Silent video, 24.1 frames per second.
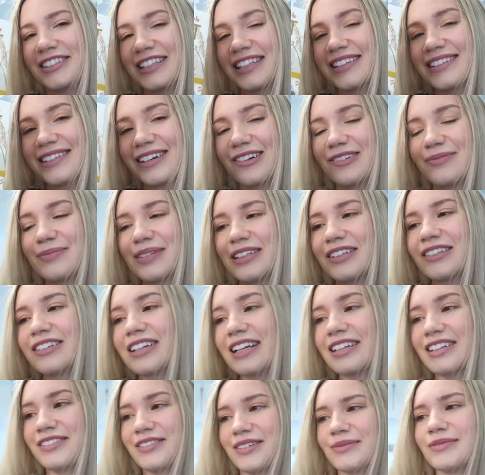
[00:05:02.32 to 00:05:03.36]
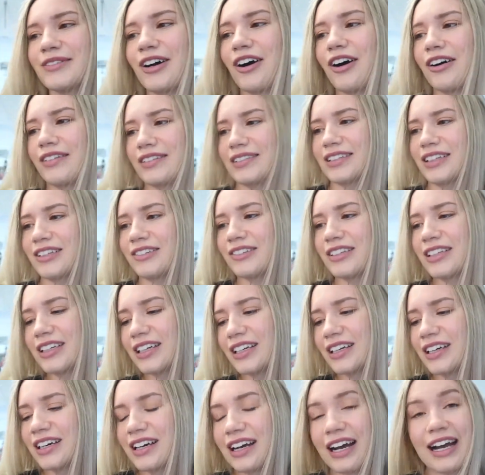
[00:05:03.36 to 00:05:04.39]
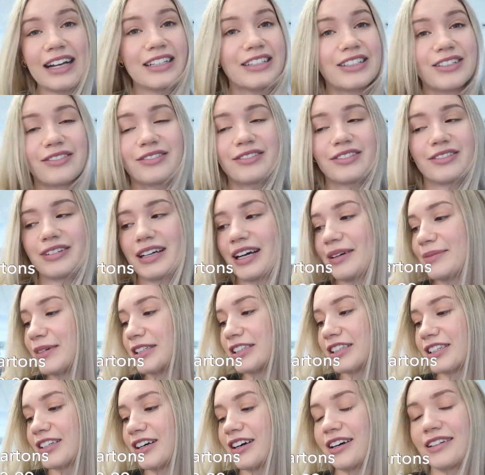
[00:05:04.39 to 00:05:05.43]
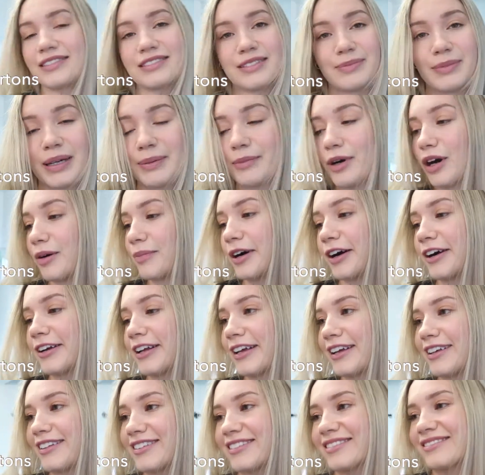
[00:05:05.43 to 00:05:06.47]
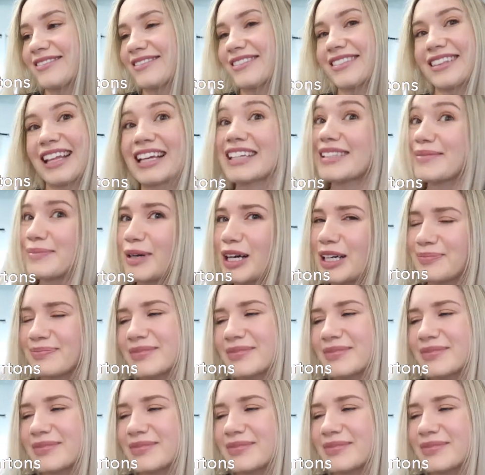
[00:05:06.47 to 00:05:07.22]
this oat milk, it's from Costco. I don't know how much it costed. My mom bought it. Thanks, Mom.